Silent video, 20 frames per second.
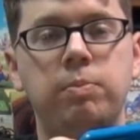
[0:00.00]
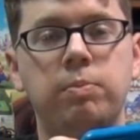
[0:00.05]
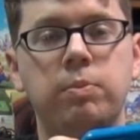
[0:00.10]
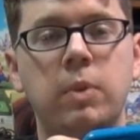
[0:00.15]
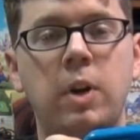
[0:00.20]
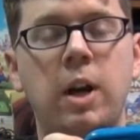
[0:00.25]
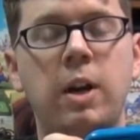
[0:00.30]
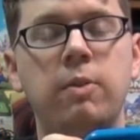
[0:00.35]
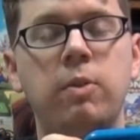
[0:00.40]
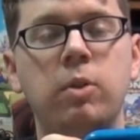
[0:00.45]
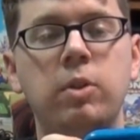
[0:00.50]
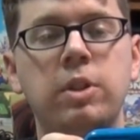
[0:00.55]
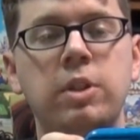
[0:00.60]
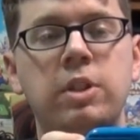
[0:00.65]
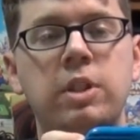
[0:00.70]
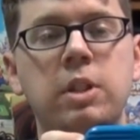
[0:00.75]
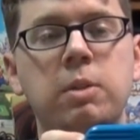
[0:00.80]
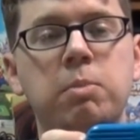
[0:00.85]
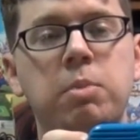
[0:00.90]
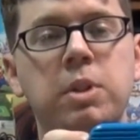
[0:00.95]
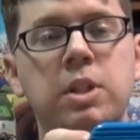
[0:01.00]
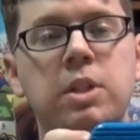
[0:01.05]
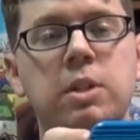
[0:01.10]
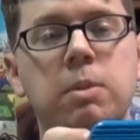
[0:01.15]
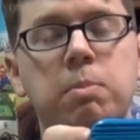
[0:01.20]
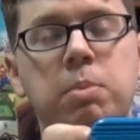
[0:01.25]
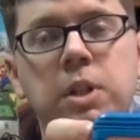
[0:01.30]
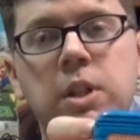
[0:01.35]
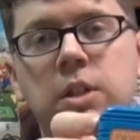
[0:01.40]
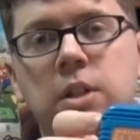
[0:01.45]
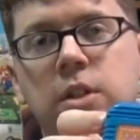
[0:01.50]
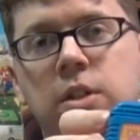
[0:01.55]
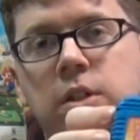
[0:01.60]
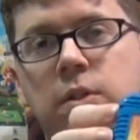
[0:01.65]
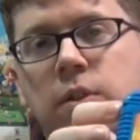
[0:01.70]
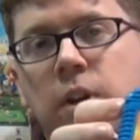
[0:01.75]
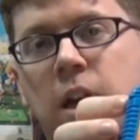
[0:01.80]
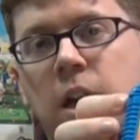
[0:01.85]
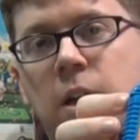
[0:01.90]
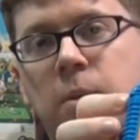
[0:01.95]
I've only seen bits and pieces
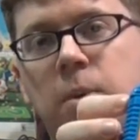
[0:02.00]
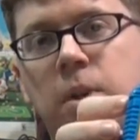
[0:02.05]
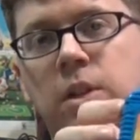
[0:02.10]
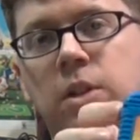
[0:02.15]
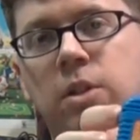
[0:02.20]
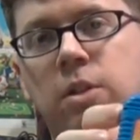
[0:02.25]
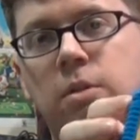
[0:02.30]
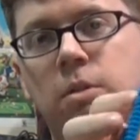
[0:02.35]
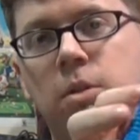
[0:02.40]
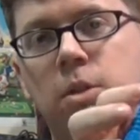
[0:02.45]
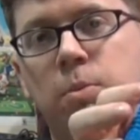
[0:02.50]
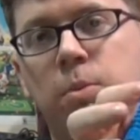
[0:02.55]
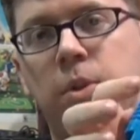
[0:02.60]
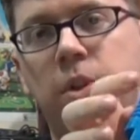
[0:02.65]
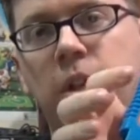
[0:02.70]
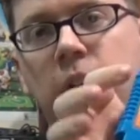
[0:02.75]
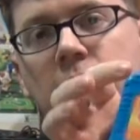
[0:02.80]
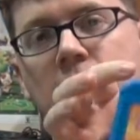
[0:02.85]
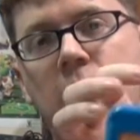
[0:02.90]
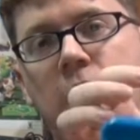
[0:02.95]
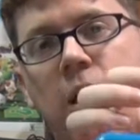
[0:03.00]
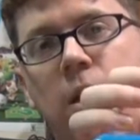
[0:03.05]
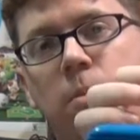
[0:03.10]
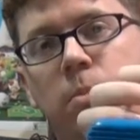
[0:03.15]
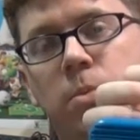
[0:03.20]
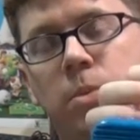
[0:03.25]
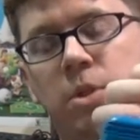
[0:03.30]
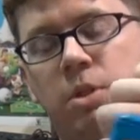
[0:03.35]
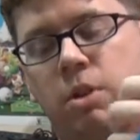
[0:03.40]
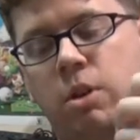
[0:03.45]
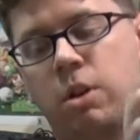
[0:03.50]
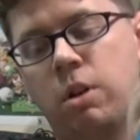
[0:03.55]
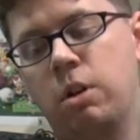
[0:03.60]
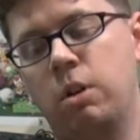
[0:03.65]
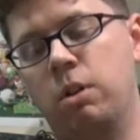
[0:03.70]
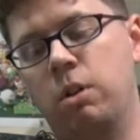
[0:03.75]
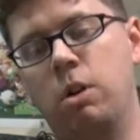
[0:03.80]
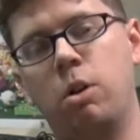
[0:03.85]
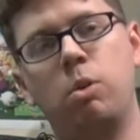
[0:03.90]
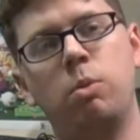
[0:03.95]
of the anime series, but the games
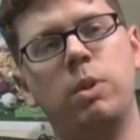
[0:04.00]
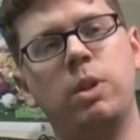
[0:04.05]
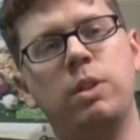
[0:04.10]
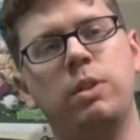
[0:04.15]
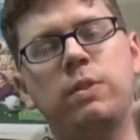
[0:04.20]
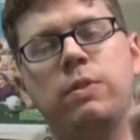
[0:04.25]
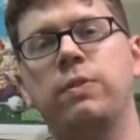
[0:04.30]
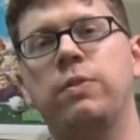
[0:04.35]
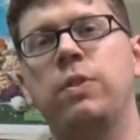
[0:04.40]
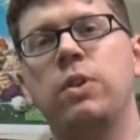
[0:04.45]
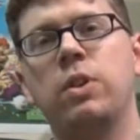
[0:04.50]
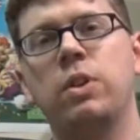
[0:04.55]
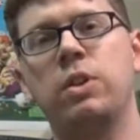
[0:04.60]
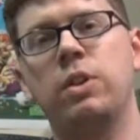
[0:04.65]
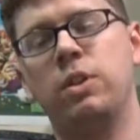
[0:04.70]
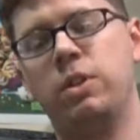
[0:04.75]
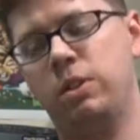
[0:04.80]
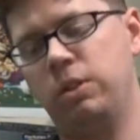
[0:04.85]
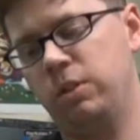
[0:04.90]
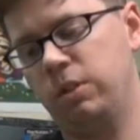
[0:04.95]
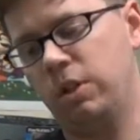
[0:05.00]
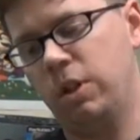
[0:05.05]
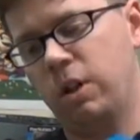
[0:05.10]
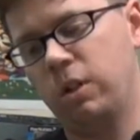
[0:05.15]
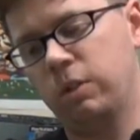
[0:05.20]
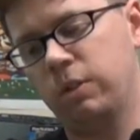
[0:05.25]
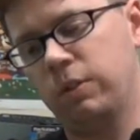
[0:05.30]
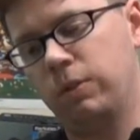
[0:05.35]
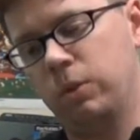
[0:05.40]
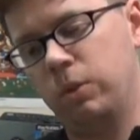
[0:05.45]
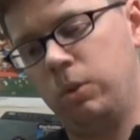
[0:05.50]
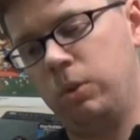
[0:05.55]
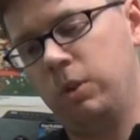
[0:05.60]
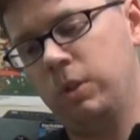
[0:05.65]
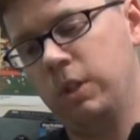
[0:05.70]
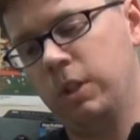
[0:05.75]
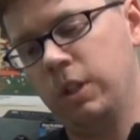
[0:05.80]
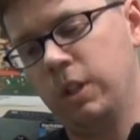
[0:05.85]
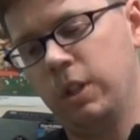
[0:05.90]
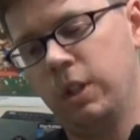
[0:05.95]
are always fun, colorful,
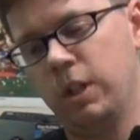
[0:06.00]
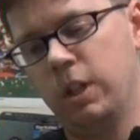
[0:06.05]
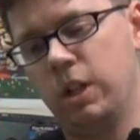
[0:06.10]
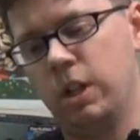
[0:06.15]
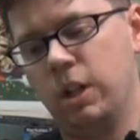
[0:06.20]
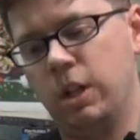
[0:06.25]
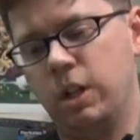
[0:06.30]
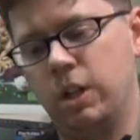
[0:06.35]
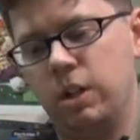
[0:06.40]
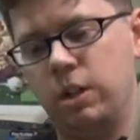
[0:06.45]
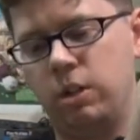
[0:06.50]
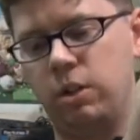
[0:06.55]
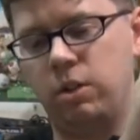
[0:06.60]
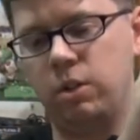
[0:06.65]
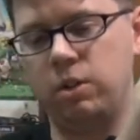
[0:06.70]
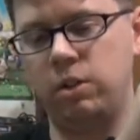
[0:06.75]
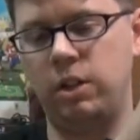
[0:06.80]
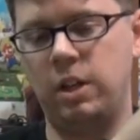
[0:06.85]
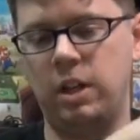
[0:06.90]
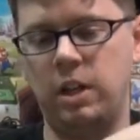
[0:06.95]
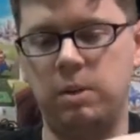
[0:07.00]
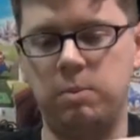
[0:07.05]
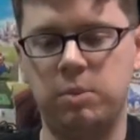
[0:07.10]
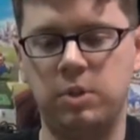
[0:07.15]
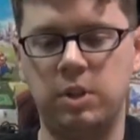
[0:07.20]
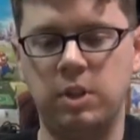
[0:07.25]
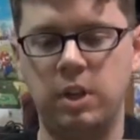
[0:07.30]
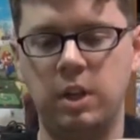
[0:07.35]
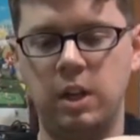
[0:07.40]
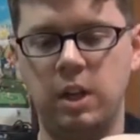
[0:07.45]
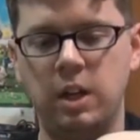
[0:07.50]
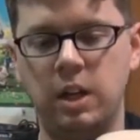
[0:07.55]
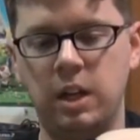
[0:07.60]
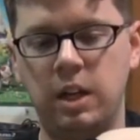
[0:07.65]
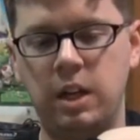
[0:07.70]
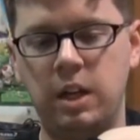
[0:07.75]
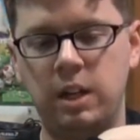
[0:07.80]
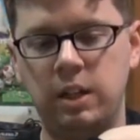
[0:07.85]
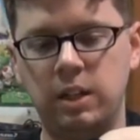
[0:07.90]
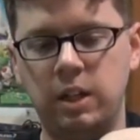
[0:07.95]
good games.
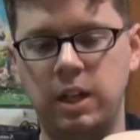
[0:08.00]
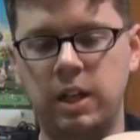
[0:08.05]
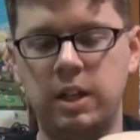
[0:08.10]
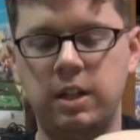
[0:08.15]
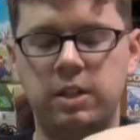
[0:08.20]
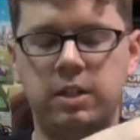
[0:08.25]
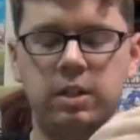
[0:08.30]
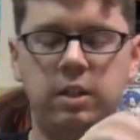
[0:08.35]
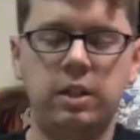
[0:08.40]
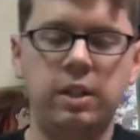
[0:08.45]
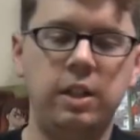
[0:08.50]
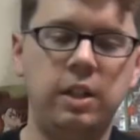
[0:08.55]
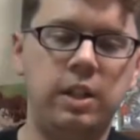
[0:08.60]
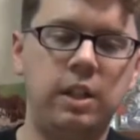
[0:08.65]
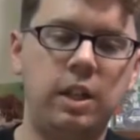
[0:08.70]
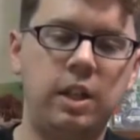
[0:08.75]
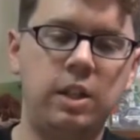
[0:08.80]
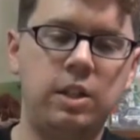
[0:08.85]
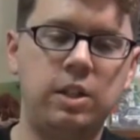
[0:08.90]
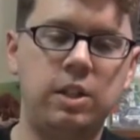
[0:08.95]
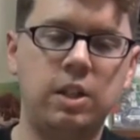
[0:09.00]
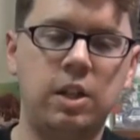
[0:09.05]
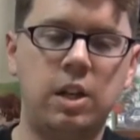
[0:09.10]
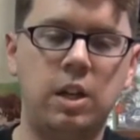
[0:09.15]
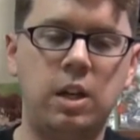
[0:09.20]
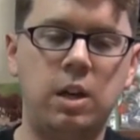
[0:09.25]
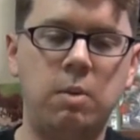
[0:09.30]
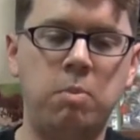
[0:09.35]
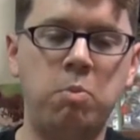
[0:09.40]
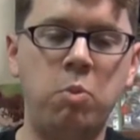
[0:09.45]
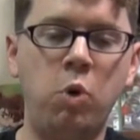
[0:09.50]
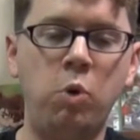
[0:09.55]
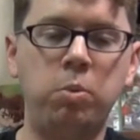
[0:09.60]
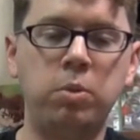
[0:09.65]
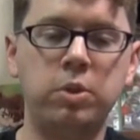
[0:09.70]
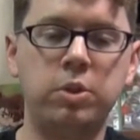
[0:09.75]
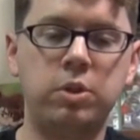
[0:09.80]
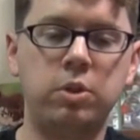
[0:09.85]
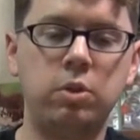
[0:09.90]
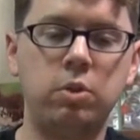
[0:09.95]
And lastly, it's
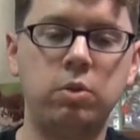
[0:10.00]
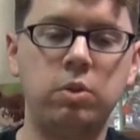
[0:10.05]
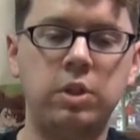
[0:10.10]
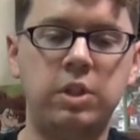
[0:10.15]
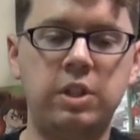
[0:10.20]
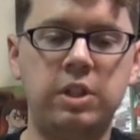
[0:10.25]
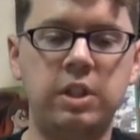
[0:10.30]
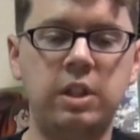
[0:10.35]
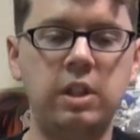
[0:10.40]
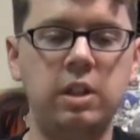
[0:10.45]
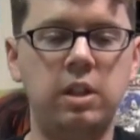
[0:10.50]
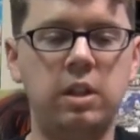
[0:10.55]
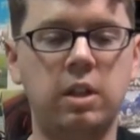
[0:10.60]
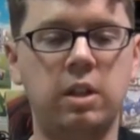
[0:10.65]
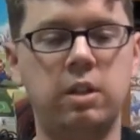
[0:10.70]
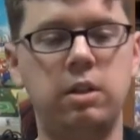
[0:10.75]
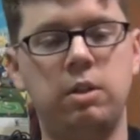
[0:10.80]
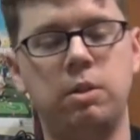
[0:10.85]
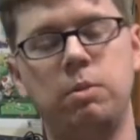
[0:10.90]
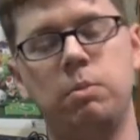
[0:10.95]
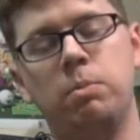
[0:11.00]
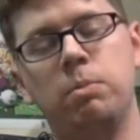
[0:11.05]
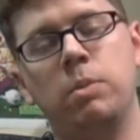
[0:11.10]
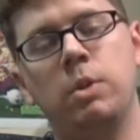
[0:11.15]
Mobile Suit Z Gundam